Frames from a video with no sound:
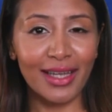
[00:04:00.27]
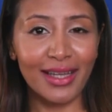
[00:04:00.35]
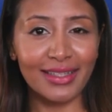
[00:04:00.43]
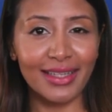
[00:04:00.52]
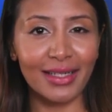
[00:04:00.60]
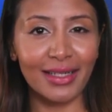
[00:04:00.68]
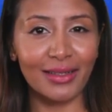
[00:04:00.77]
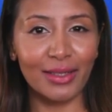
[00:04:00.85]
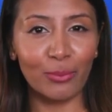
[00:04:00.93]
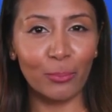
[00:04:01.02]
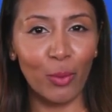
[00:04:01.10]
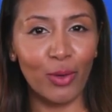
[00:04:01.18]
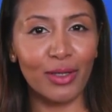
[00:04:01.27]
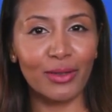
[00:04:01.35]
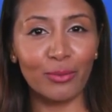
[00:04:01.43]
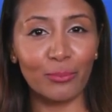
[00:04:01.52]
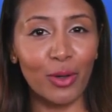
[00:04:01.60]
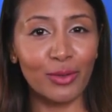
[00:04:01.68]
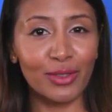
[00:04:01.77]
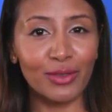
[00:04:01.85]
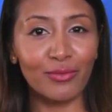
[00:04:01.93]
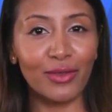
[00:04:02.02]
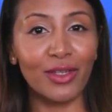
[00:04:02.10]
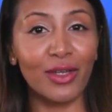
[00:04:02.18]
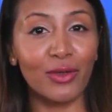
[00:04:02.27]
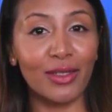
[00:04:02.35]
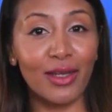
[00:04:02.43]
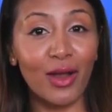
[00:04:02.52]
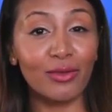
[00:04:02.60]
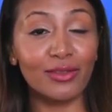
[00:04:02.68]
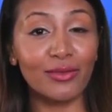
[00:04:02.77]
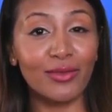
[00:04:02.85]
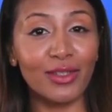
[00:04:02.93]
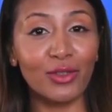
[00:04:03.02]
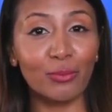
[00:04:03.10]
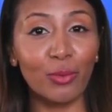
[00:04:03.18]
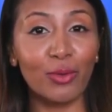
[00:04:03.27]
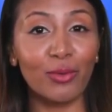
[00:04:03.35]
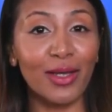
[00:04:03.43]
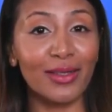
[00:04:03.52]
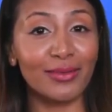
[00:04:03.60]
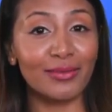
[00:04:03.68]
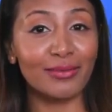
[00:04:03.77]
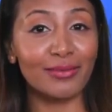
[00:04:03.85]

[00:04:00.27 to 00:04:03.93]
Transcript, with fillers: testing is an important component of the Hearing Conservation Program.